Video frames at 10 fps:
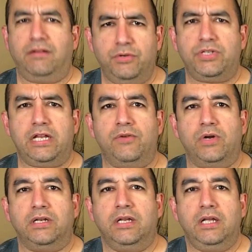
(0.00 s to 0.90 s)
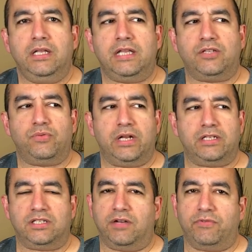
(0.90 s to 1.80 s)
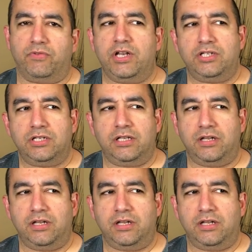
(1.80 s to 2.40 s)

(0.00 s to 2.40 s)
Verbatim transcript: it was eighty-one. That's when I discovered Rush.